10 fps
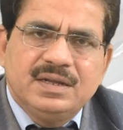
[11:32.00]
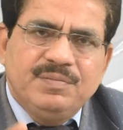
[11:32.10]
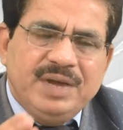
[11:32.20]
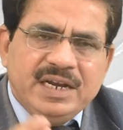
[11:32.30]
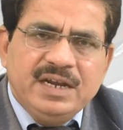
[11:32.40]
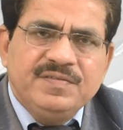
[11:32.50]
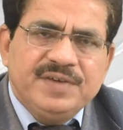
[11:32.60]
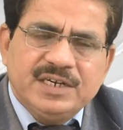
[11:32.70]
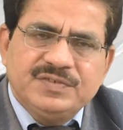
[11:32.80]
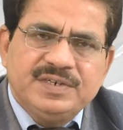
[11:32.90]
Many
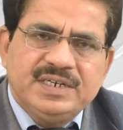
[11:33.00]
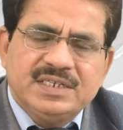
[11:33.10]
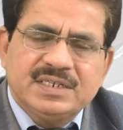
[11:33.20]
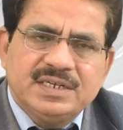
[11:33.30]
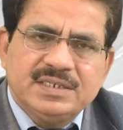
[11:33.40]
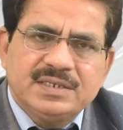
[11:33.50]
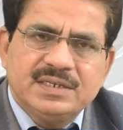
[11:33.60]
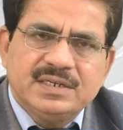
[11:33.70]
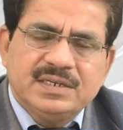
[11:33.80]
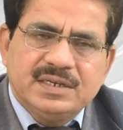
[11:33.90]
defects we discuss
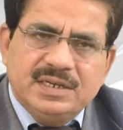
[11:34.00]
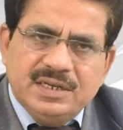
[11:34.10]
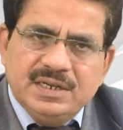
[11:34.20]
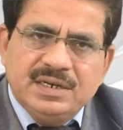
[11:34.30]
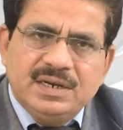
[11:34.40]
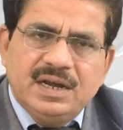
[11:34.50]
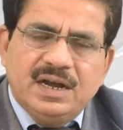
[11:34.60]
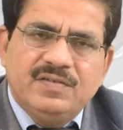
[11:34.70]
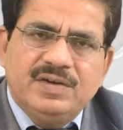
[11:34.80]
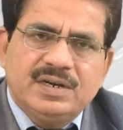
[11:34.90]
in
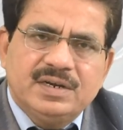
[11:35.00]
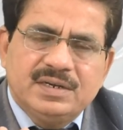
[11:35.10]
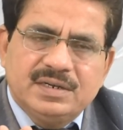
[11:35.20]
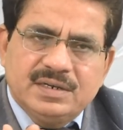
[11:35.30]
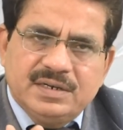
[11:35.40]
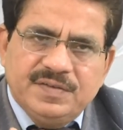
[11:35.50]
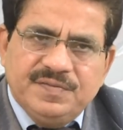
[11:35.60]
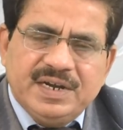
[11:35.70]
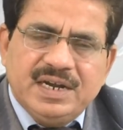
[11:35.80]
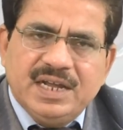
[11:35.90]
our
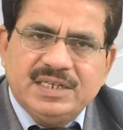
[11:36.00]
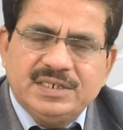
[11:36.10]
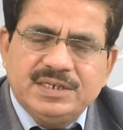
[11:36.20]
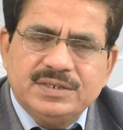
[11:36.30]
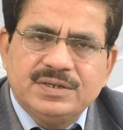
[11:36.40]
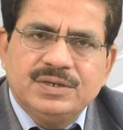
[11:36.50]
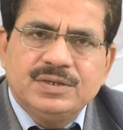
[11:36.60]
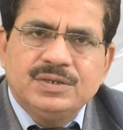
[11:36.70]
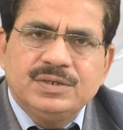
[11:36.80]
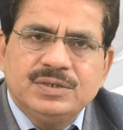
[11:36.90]
different lectures.
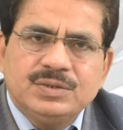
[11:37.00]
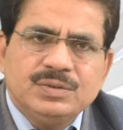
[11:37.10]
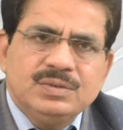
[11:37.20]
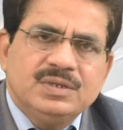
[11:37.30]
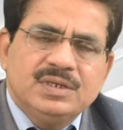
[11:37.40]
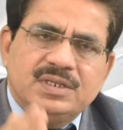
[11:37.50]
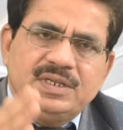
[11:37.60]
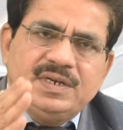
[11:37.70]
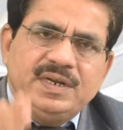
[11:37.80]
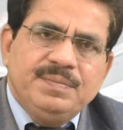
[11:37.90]
So
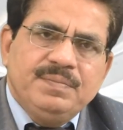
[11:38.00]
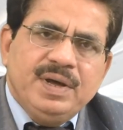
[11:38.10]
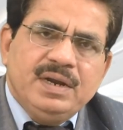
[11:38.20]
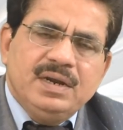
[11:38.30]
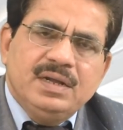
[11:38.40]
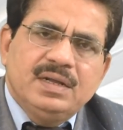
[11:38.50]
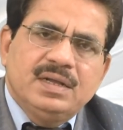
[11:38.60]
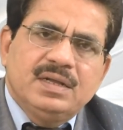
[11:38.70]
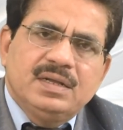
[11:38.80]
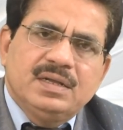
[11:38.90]
the timber
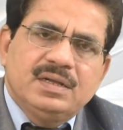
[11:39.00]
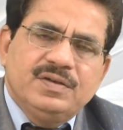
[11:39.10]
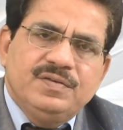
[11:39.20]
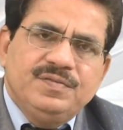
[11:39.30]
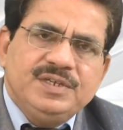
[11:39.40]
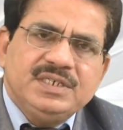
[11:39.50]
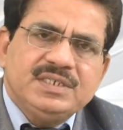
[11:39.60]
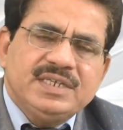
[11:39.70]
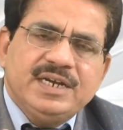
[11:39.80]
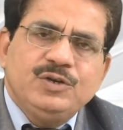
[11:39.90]
which
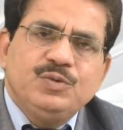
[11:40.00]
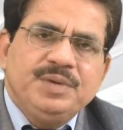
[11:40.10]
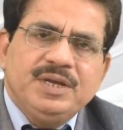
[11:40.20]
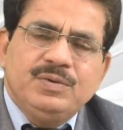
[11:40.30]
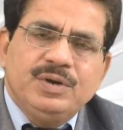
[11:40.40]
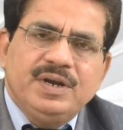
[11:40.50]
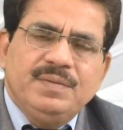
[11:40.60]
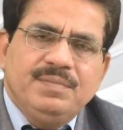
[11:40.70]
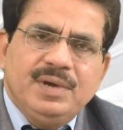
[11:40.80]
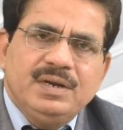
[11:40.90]
is said to be a good
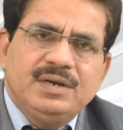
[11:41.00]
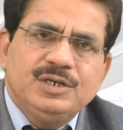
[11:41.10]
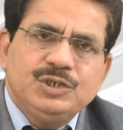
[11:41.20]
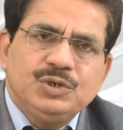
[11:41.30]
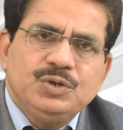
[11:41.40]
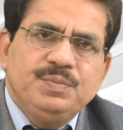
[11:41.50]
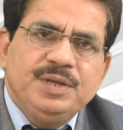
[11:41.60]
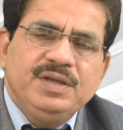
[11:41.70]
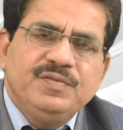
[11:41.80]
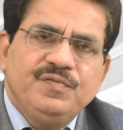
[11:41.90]
timber should
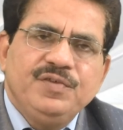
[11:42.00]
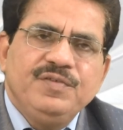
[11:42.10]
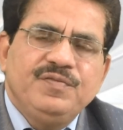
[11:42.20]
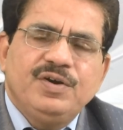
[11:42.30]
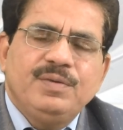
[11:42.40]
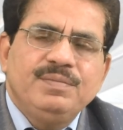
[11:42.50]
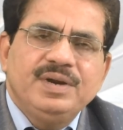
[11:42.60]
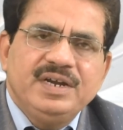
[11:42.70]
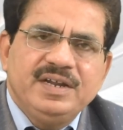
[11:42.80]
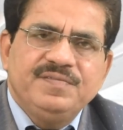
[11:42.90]
be free from
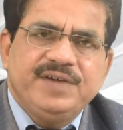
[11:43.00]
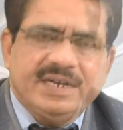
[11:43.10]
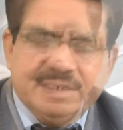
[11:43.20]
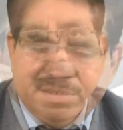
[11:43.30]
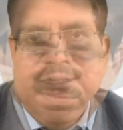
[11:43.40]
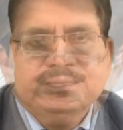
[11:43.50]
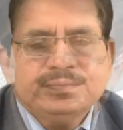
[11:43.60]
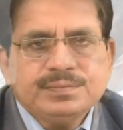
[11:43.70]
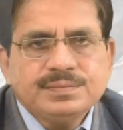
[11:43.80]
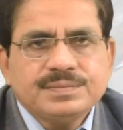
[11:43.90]
defects.
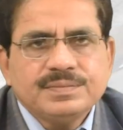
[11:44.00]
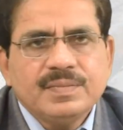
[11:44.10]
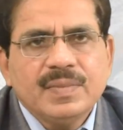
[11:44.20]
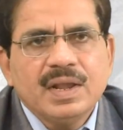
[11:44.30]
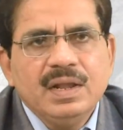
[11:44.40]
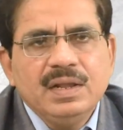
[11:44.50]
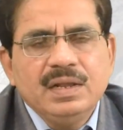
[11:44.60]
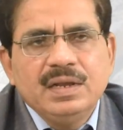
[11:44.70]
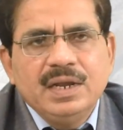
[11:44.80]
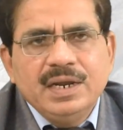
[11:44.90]

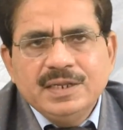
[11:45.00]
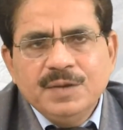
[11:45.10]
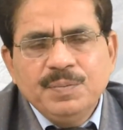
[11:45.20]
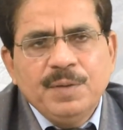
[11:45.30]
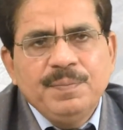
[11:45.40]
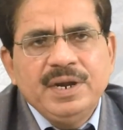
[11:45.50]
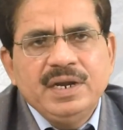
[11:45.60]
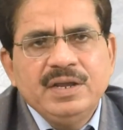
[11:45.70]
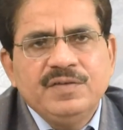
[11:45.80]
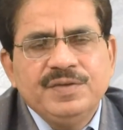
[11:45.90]
Another
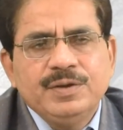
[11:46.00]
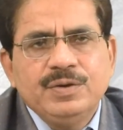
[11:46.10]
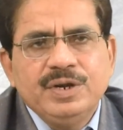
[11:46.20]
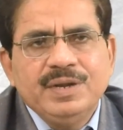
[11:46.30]
property of a good